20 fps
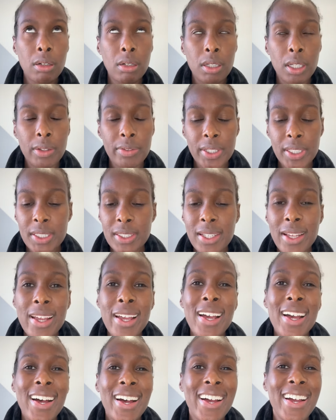I love this.
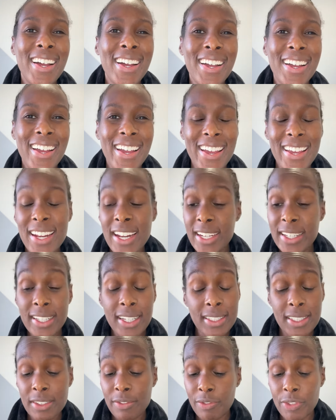And it
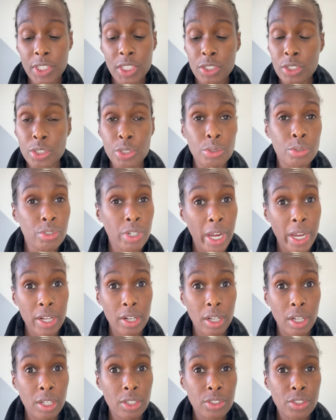doesn't feel too dry at
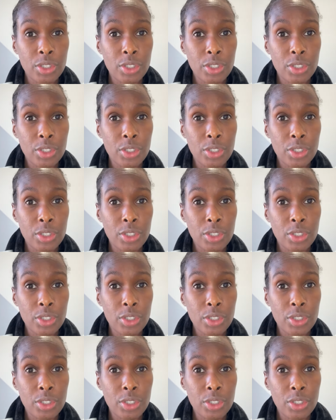all. So